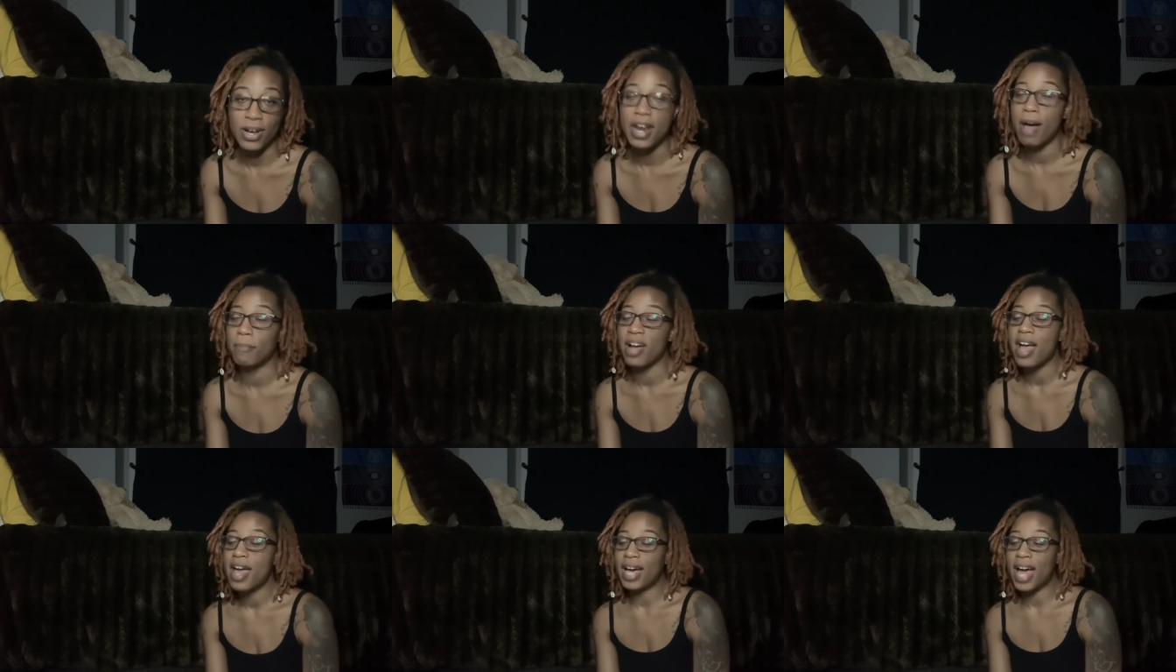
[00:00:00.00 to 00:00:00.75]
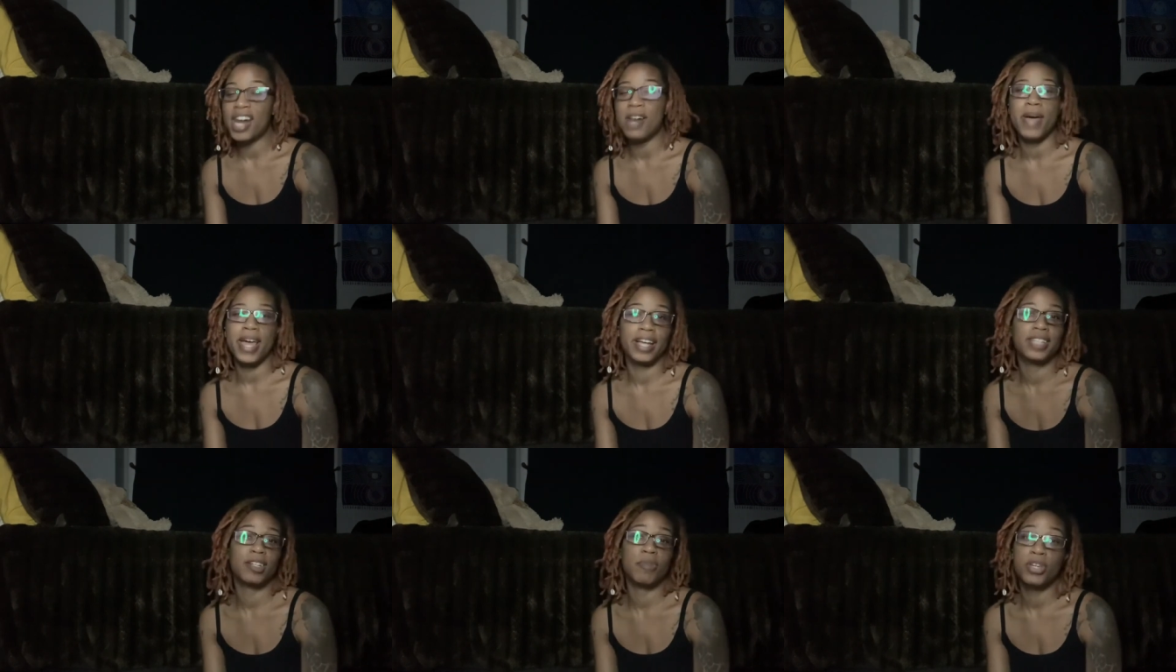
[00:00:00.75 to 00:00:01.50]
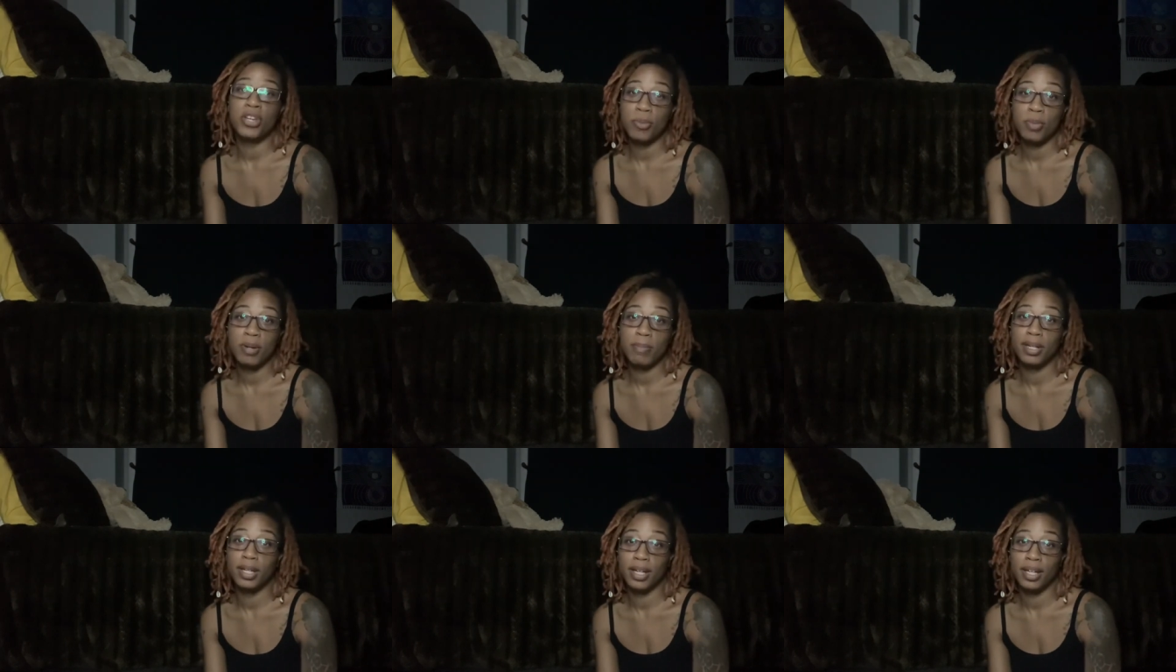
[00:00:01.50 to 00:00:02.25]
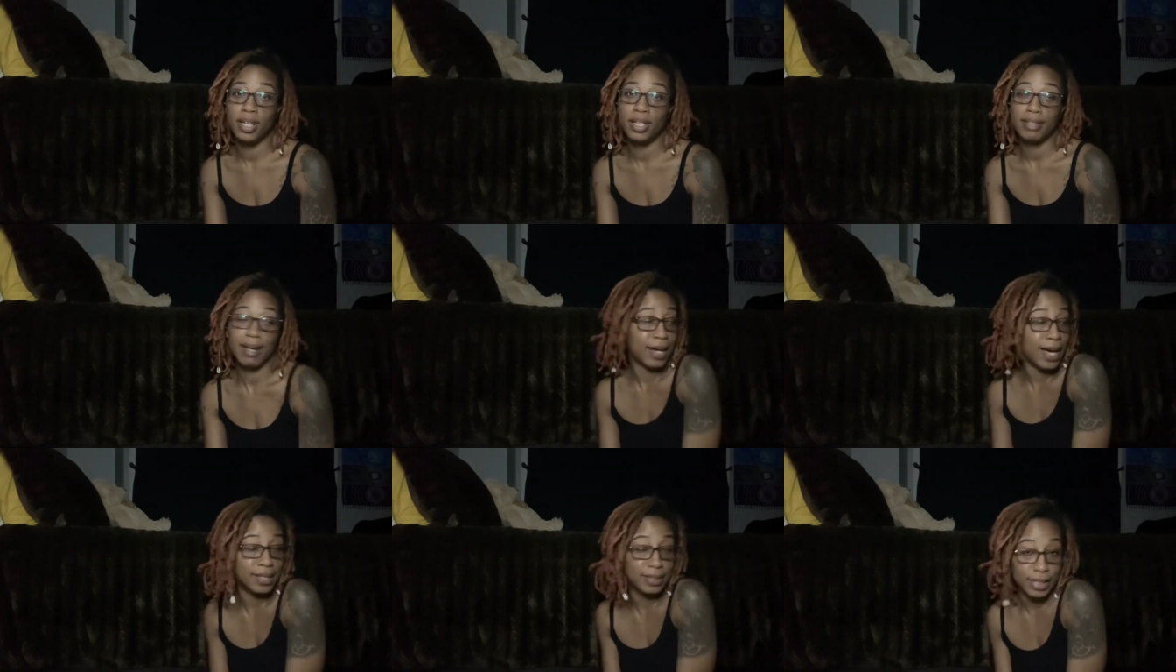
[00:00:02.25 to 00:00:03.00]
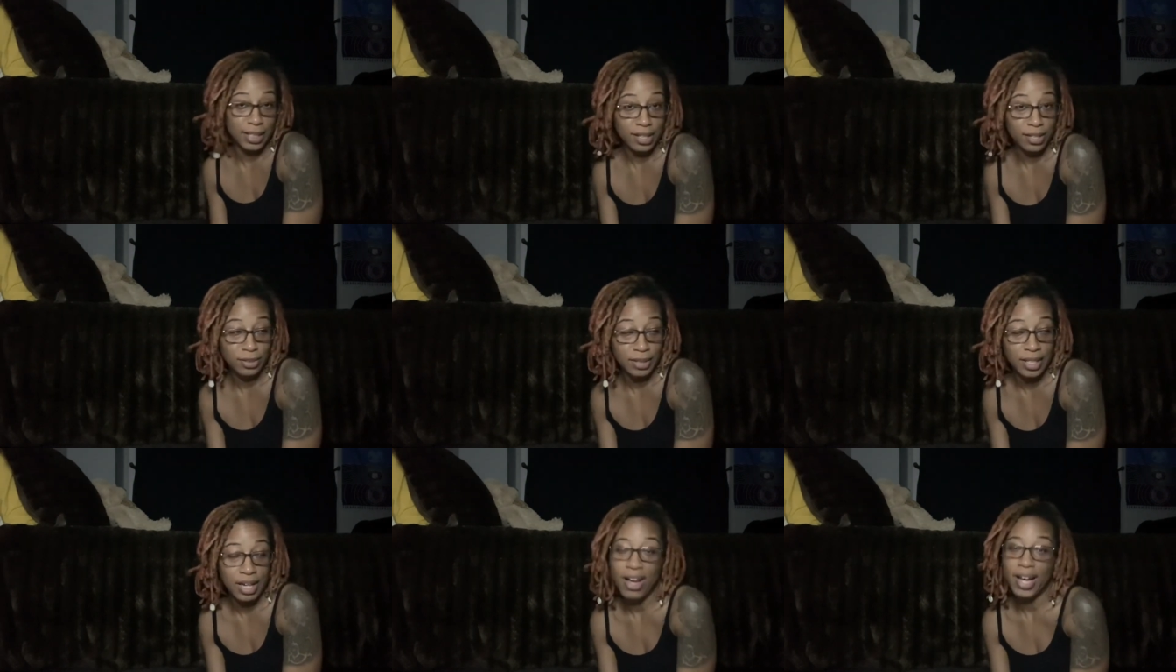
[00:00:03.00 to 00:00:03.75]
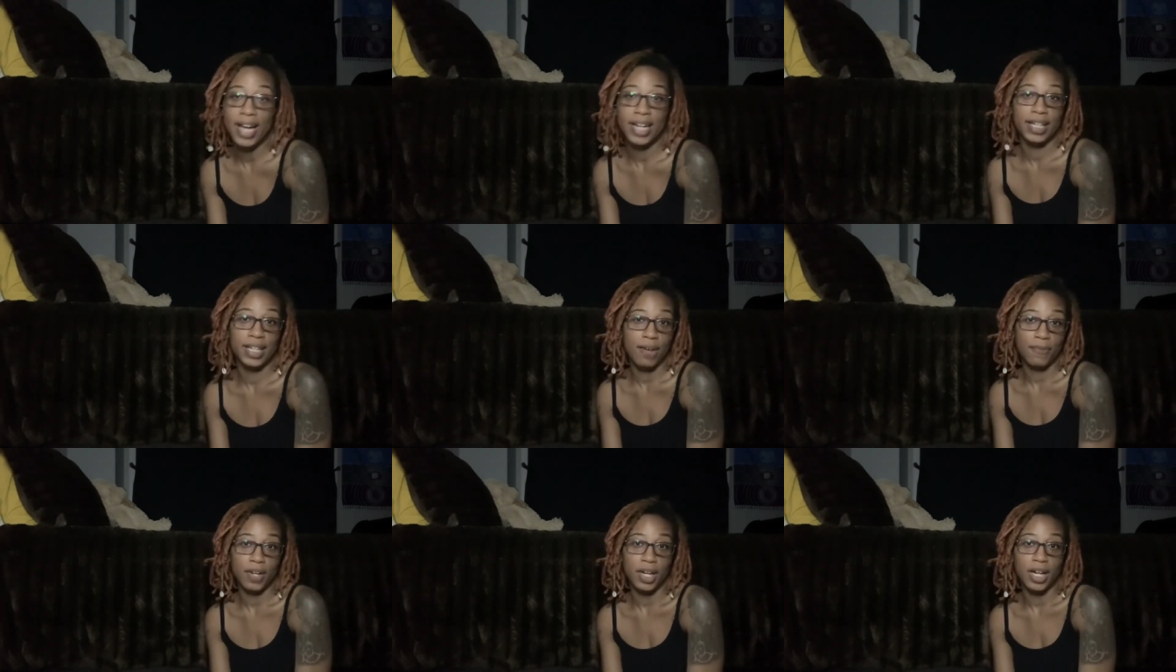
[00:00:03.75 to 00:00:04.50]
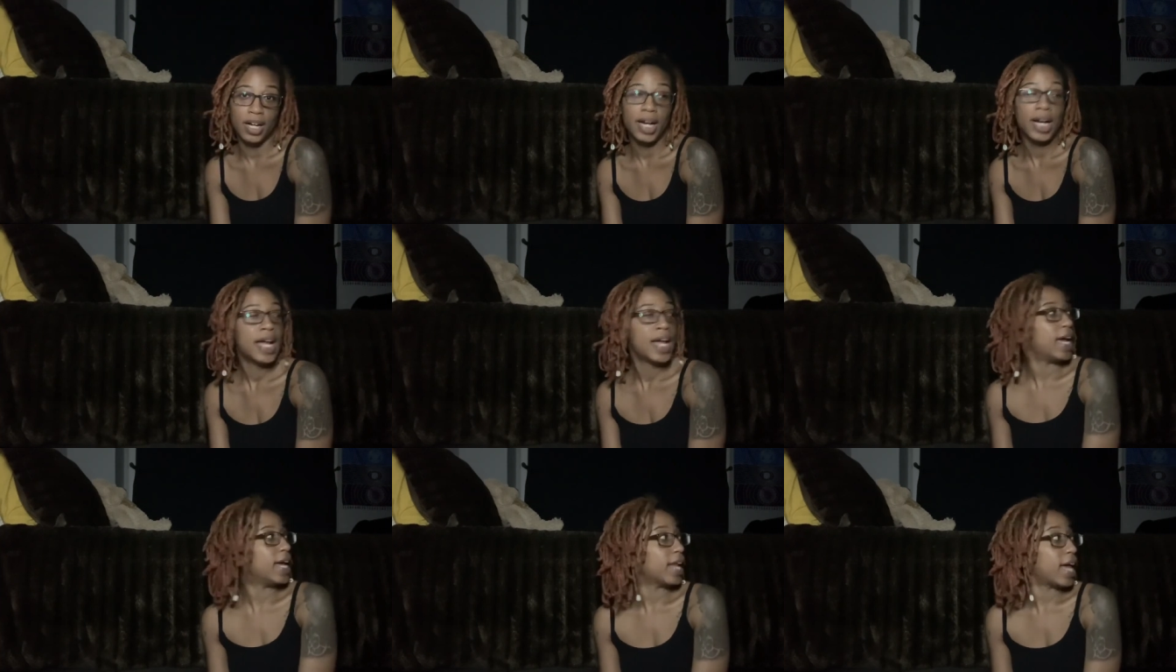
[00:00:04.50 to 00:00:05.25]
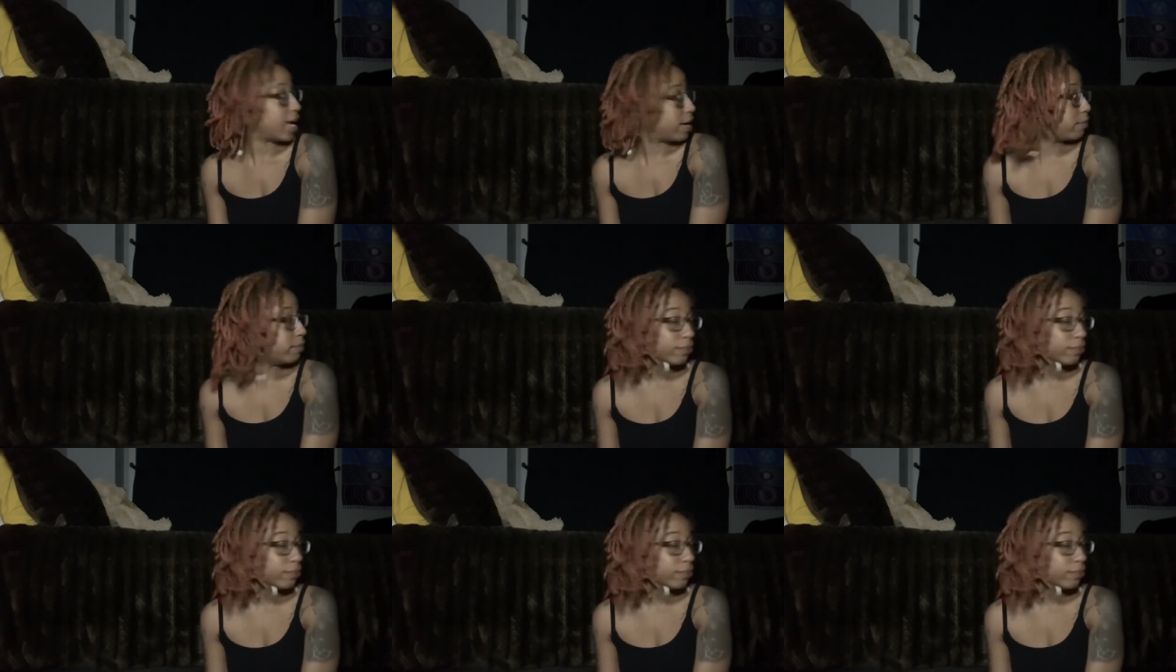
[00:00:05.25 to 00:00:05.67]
And I'm kind of making some humor because I got chills and now I got to get up in here and like